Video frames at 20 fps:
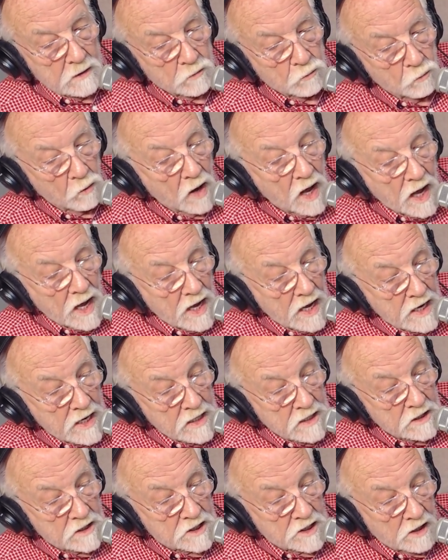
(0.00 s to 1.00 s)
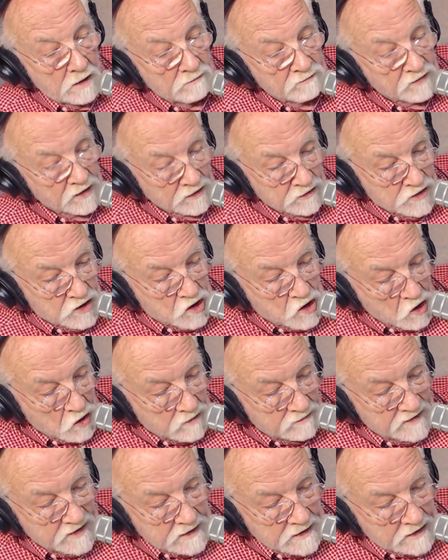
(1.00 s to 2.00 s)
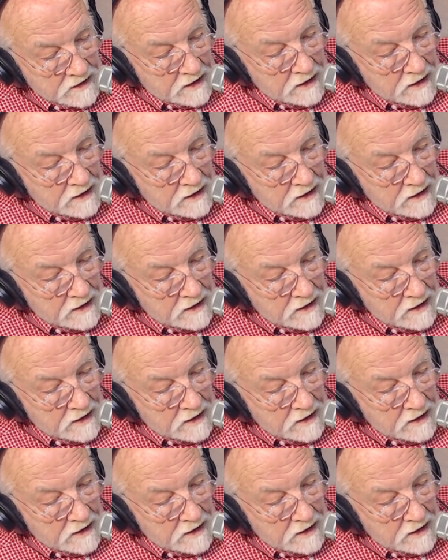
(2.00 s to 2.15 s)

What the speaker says: Rise of the Servant